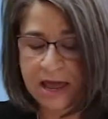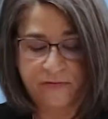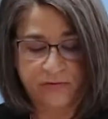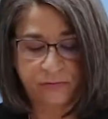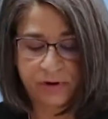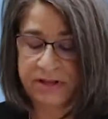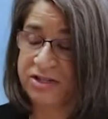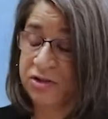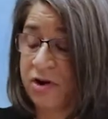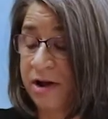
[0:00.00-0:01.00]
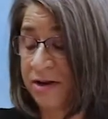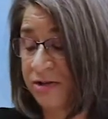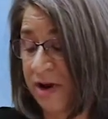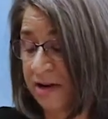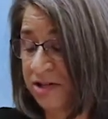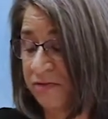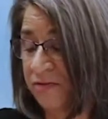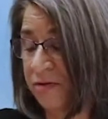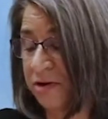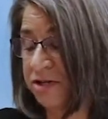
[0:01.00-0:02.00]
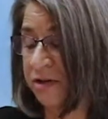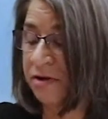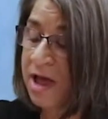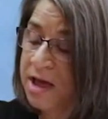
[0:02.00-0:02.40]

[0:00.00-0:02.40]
have a really strong attraction for each other.